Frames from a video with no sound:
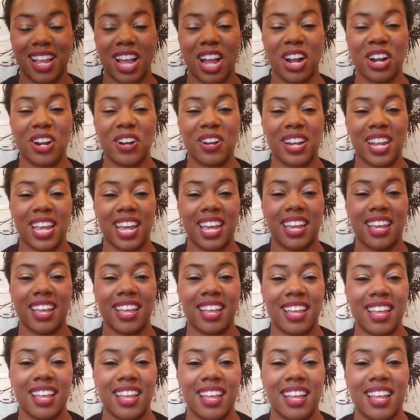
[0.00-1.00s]
earning
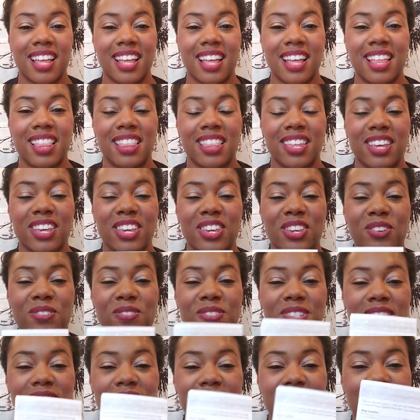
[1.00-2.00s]
the
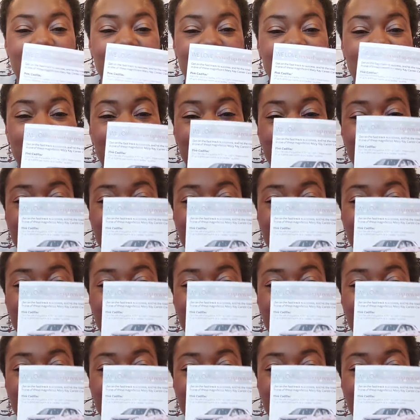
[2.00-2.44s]
use of your